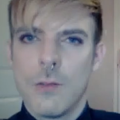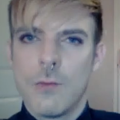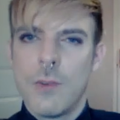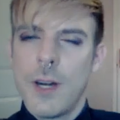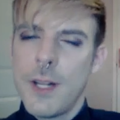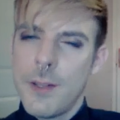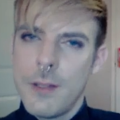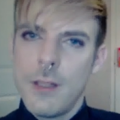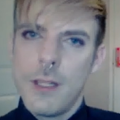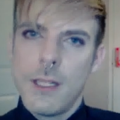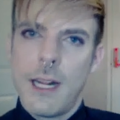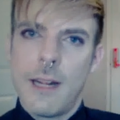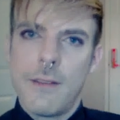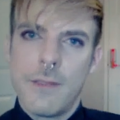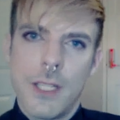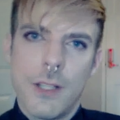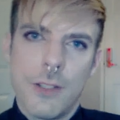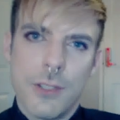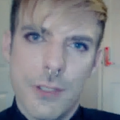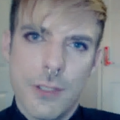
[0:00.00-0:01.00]
Rather than
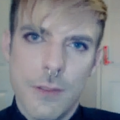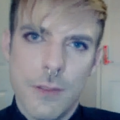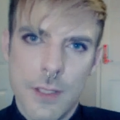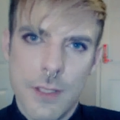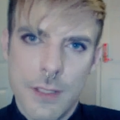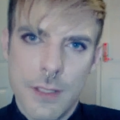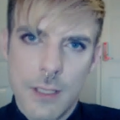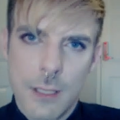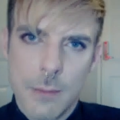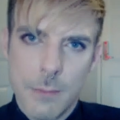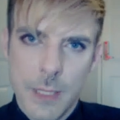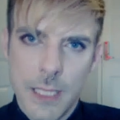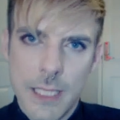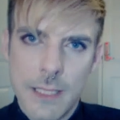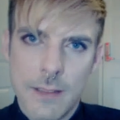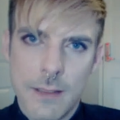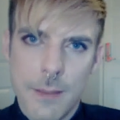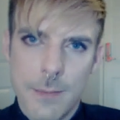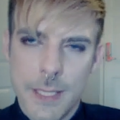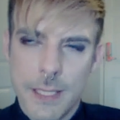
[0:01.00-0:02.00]
having your students complete
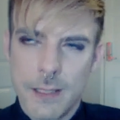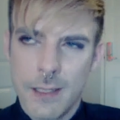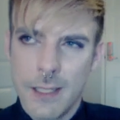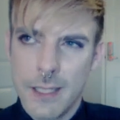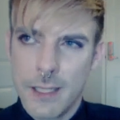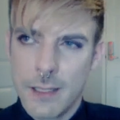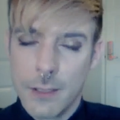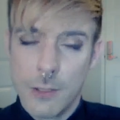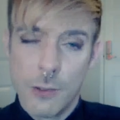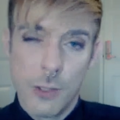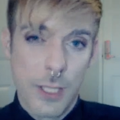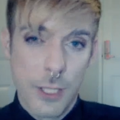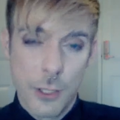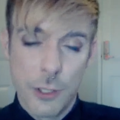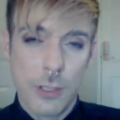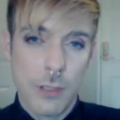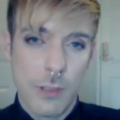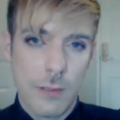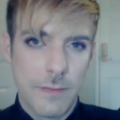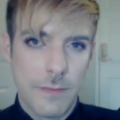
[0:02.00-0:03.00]
something like a
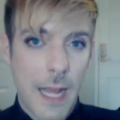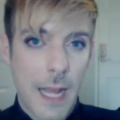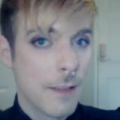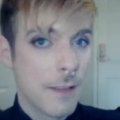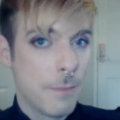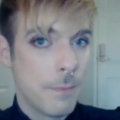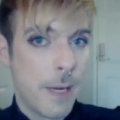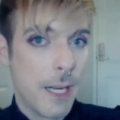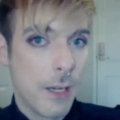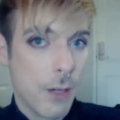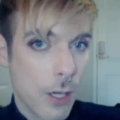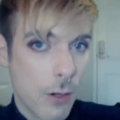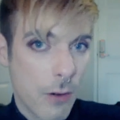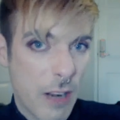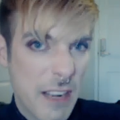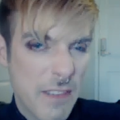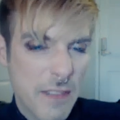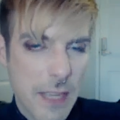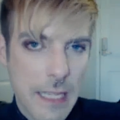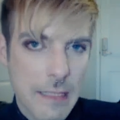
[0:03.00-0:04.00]
traditional
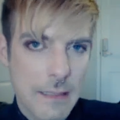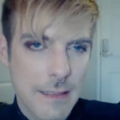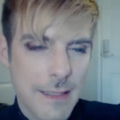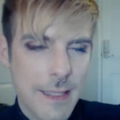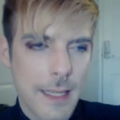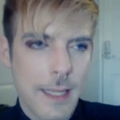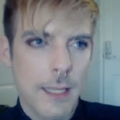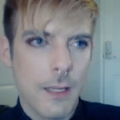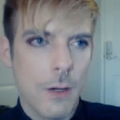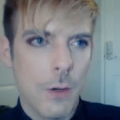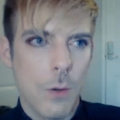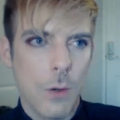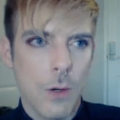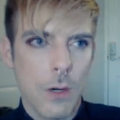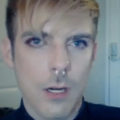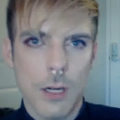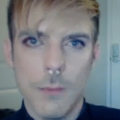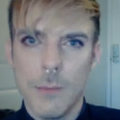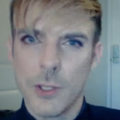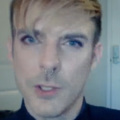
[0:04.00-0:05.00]
5-paragraph essay
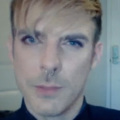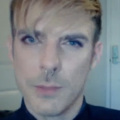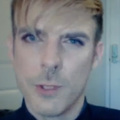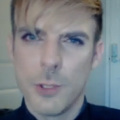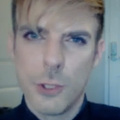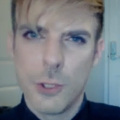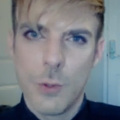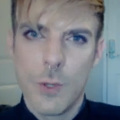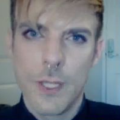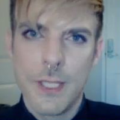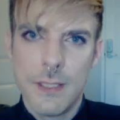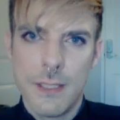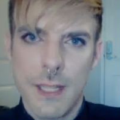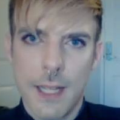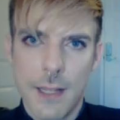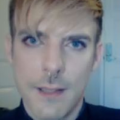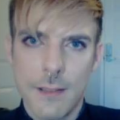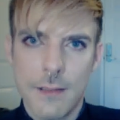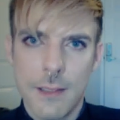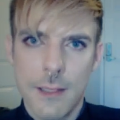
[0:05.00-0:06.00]
or a multiple choice
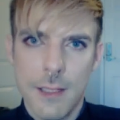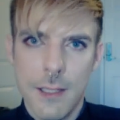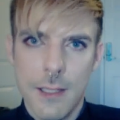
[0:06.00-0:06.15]
test,